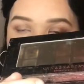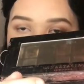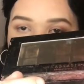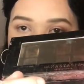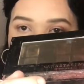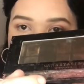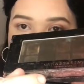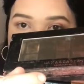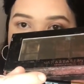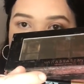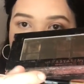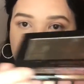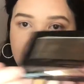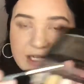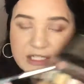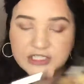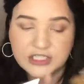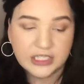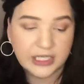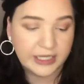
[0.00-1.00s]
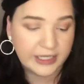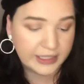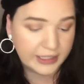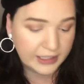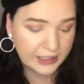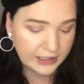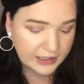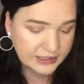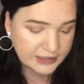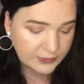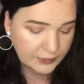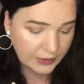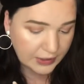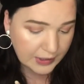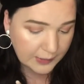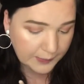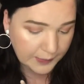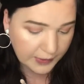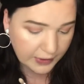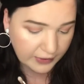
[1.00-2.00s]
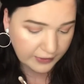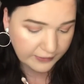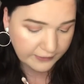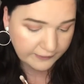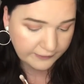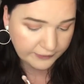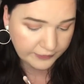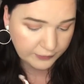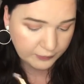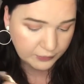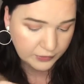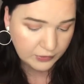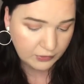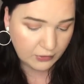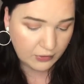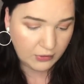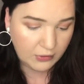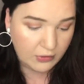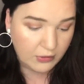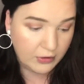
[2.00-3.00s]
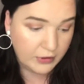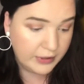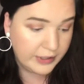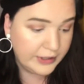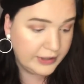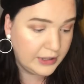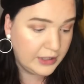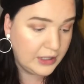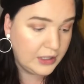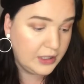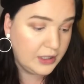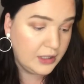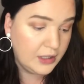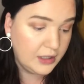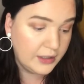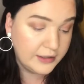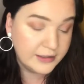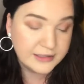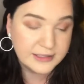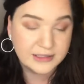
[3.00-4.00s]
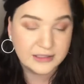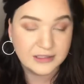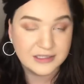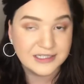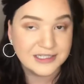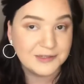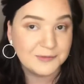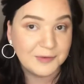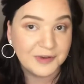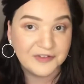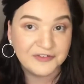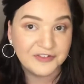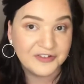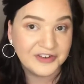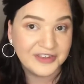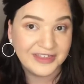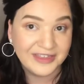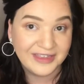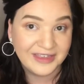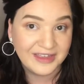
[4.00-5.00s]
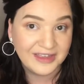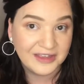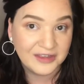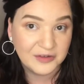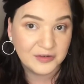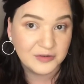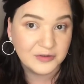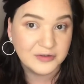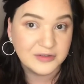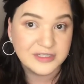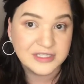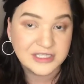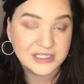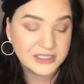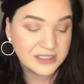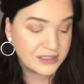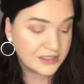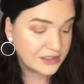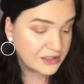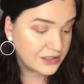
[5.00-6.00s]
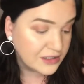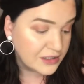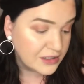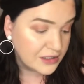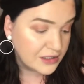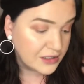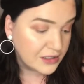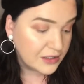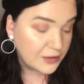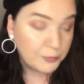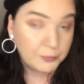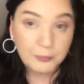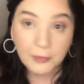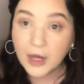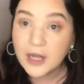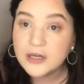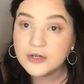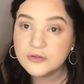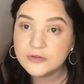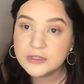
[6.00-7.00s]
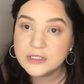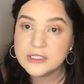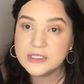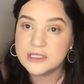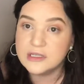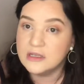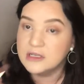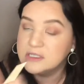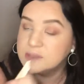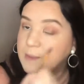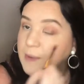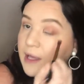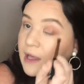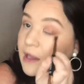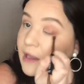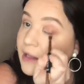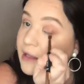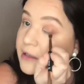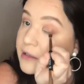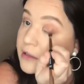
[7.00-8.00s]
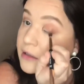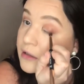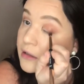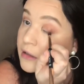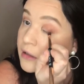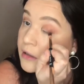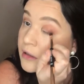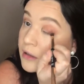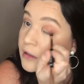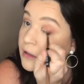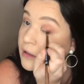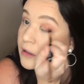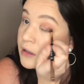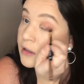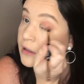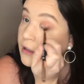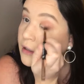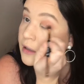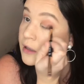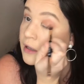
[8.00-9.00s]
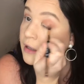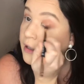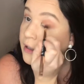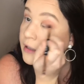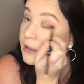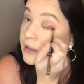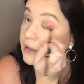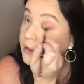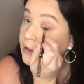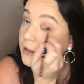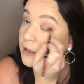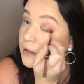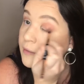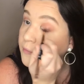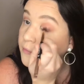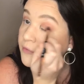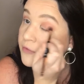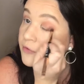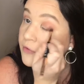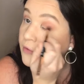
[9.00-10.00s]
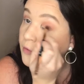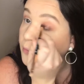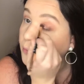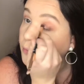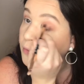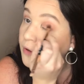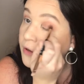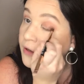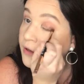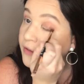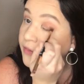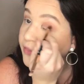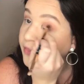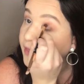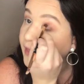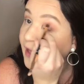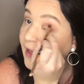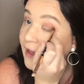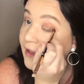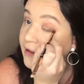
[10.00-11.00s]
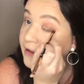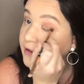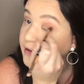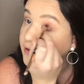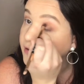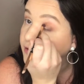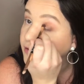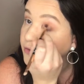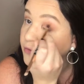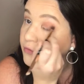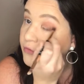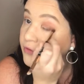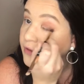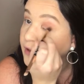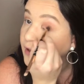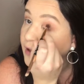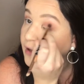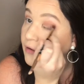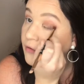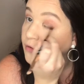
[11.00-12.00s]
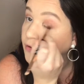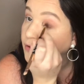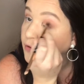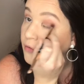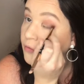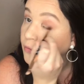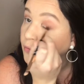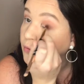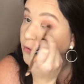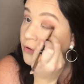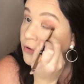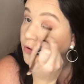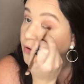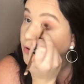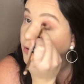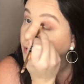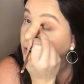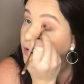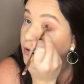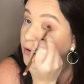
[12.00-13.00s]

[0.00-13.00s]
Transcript: which is that shade. It's right above the Real Gar in the Anastasia Beverly Hills Modern Renaissance palette. And I'm just going to work that into the outer corner.